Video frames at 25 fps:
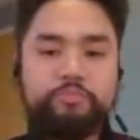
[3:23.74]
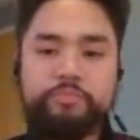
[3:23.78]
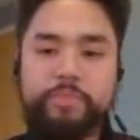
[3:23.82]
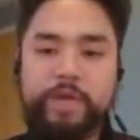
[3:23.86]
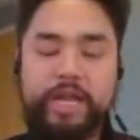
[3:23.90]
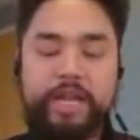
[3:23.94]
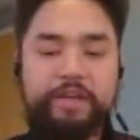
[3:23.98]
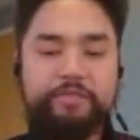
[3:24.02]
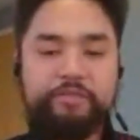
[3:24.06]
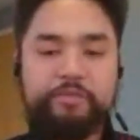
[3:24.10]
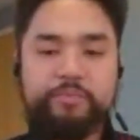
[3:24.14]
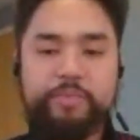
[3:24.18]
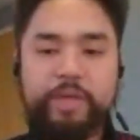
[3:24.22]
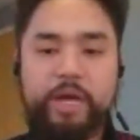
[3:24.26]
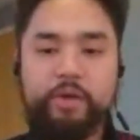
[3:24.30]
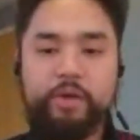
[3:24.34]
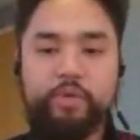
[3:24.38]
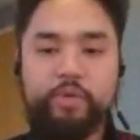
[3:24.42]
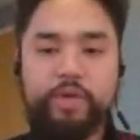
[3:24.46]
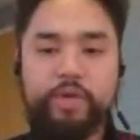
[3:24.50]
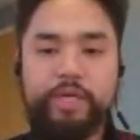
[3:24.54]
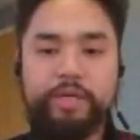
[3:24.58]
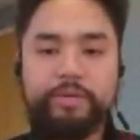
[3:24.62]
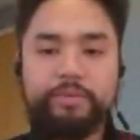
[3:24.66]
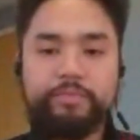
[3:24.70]
Any of them
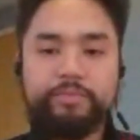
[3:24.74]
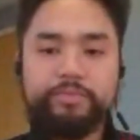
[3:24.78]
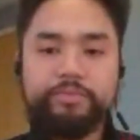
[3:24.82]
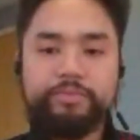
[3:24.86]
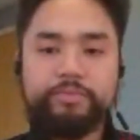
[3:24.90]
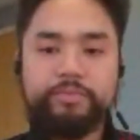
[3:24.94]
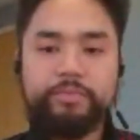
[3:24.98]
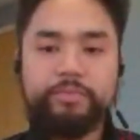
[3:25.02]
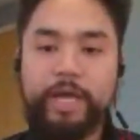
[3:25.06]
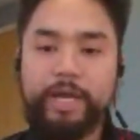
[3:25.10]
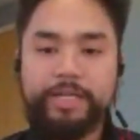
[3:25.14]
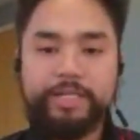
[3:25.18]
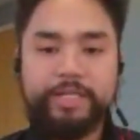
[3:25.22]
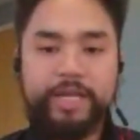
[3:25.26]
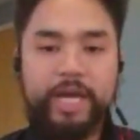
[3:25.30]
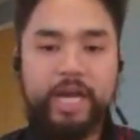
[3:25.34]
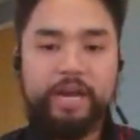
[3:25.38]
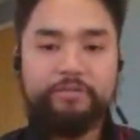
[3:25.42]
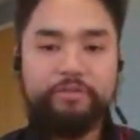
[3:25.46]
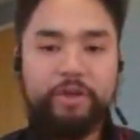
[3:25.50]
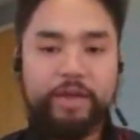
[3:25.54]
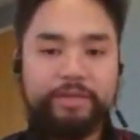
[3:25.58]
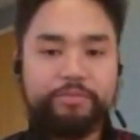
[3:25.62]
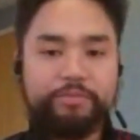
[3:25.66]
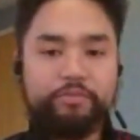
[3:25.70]
that is kind
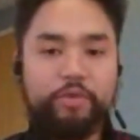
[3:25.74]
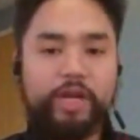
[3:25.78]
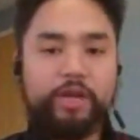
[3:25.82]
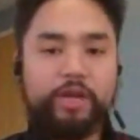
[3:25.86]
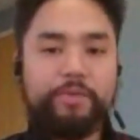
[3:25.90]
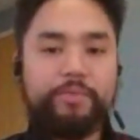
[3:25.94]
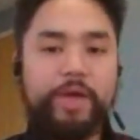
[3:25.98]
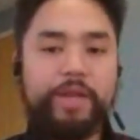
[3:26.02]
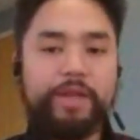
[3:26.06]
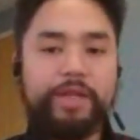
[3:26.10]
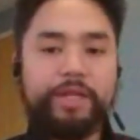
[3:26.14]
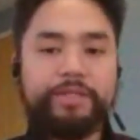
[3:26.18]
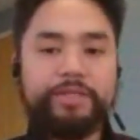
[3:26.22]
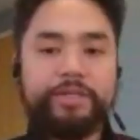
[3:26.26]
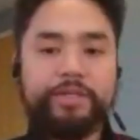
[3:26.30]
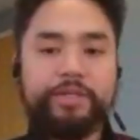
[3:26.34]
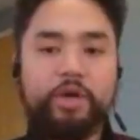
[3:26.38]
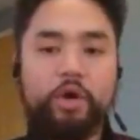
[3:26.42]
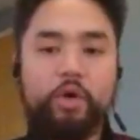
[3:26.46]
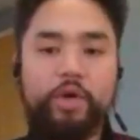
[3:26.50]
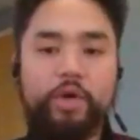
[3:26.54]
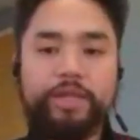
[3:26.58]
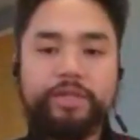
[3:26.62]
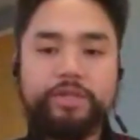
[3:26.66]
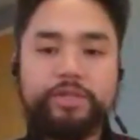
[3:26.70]
of recommended to
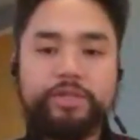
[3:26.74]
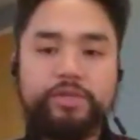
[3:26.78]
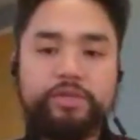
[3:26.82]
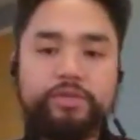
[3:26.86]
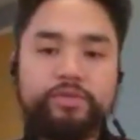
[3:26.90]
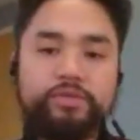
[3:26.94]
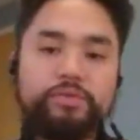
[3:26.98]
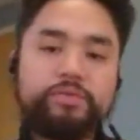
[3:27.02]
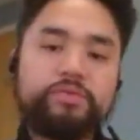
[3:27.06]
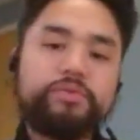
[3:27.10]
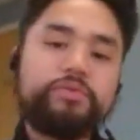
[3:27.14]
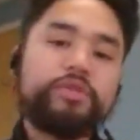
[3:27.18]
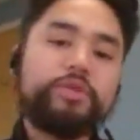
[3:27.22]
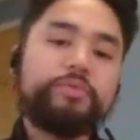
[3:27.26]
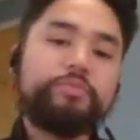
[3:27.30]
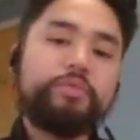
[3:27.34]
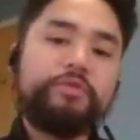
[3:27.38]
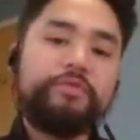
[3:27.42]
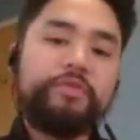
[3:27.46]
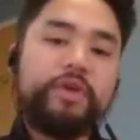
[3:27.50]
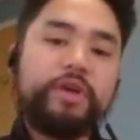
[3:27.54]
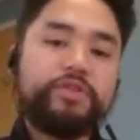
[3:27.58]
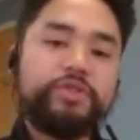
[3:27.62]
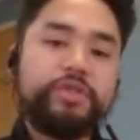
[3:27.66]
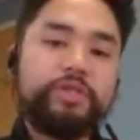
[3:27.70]
go into the
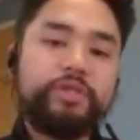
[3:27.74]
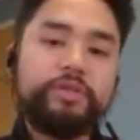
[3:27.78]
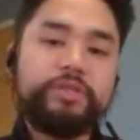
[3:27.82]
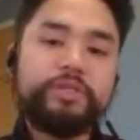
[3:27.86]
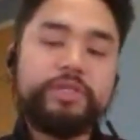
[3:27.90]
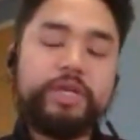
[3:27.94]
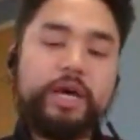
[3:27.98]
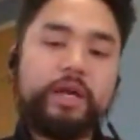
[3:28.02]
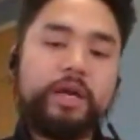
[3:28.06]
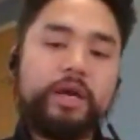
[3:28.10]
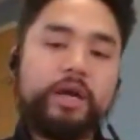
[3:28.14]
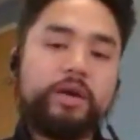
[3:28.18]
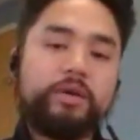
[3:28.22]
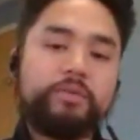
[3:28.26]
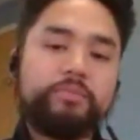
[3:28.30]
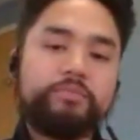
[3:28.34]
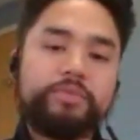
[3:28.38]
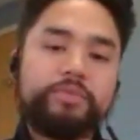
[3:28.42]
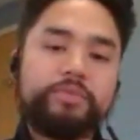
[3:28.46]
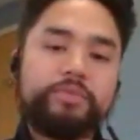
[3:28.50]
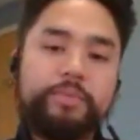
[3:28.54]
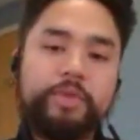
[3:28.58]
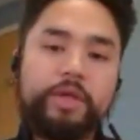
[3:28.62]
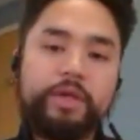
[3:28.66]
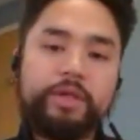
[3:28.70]
profession? Is that
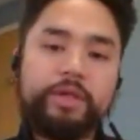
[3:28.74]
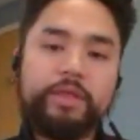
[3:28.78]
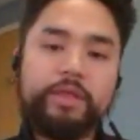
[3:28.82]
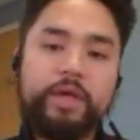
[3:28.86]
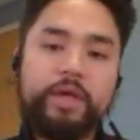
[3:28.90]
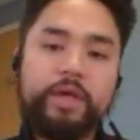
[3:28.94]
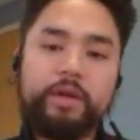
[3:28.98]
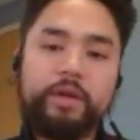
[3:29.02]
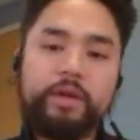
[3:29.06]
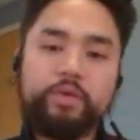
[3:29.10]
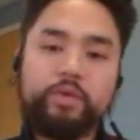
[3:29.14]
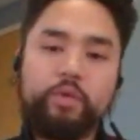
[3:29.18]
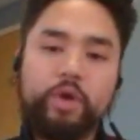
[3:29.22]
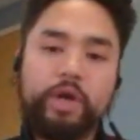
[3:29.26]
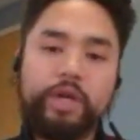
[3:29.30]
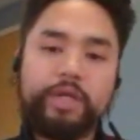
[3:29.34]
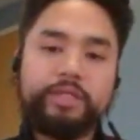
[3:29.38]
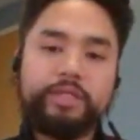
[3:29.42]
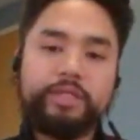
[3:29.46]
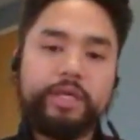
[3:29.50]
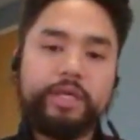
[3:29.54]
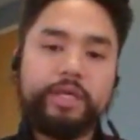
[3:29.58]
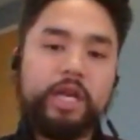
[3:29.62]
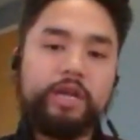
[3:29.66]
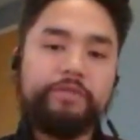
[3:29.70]
something that we wanted
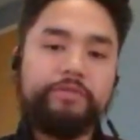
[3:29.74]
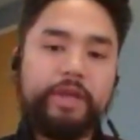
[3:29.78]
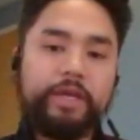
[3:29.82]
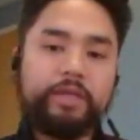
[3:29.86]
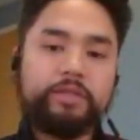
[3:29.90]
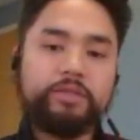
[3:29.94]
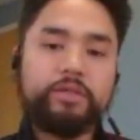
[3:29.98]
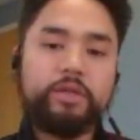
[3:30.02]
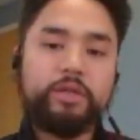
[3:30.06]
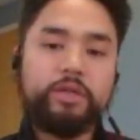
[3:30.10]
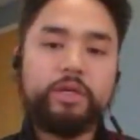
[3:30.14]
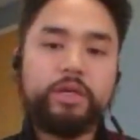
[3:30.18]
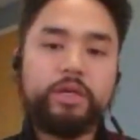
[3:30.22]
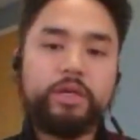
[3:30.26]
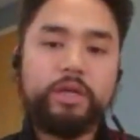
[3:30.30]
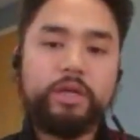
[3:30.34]
to kind of answer?